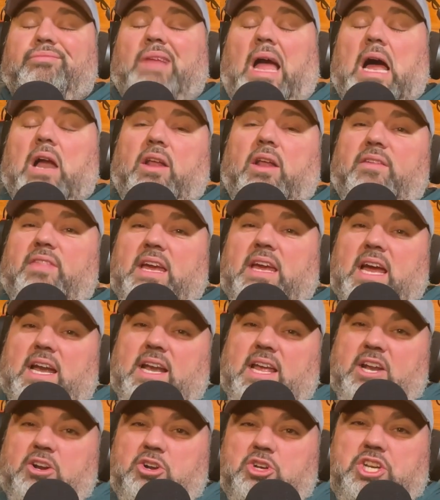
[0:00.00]
I don't have that kind
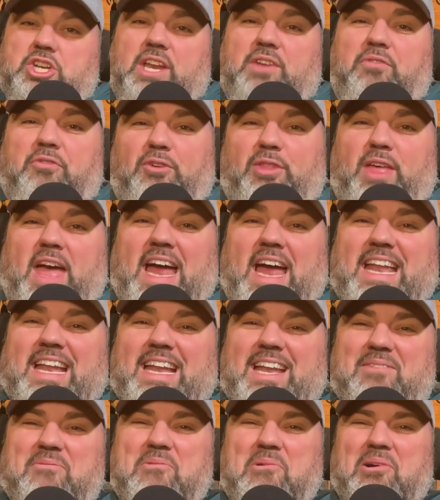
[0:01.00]
of energy for that
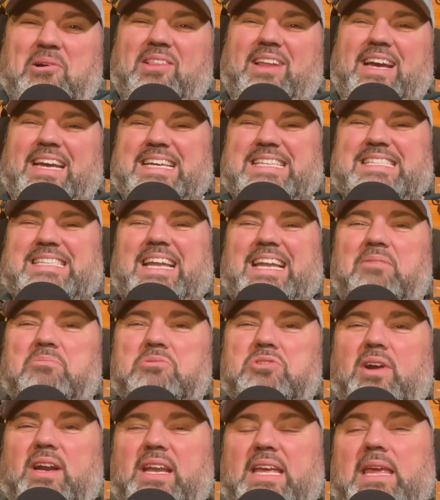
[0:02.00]
anymore. Like I said, I'm
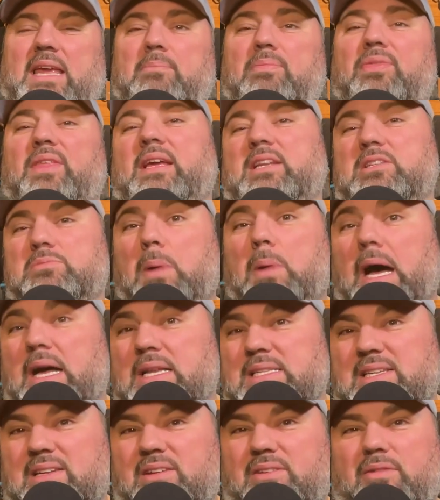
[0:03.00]
trying to keep things
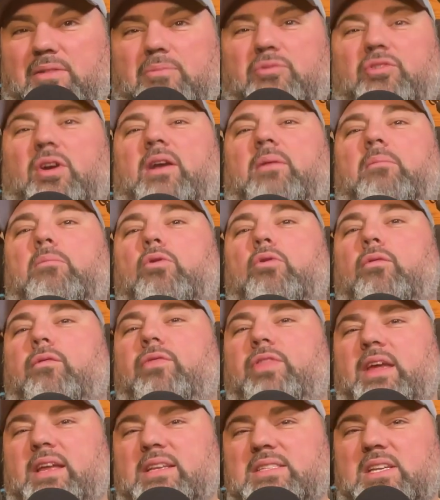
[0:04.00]
positive. I'm trying to move
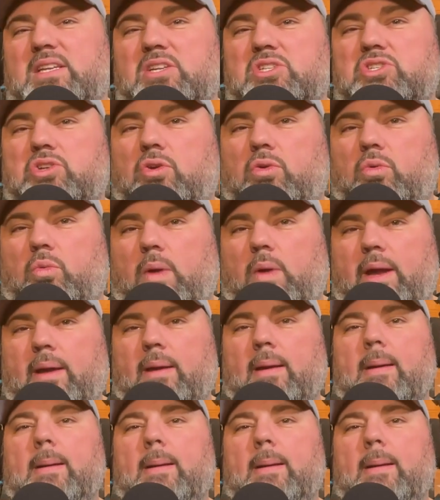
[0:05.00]
things in a certain way.